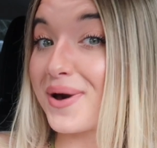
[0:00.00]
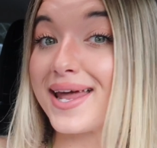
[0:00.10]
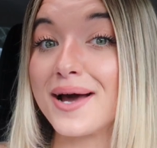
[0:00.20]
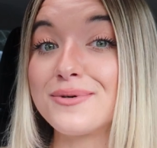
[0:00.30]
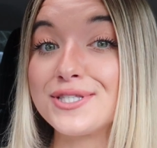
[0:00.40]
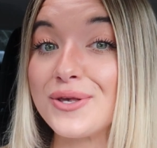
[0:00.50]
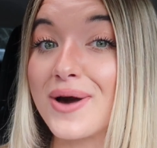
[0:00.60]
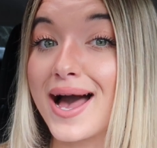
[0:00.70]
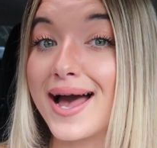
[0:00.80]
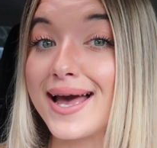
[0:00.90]
and I will see you
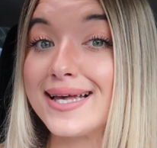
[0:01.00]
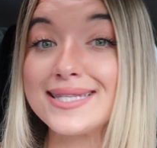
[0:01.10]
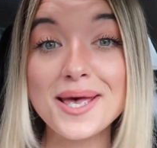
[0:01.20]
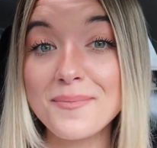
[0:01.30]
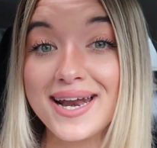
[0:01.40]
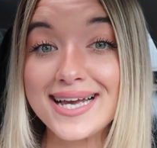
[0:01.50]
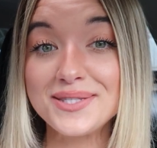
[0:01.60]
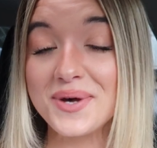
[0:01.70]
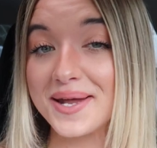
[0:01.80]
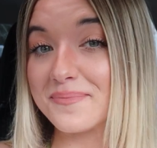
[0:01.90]
guys in my
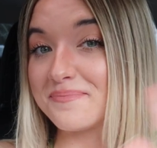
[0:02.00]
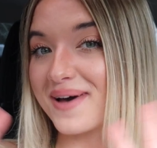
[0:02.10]
next one.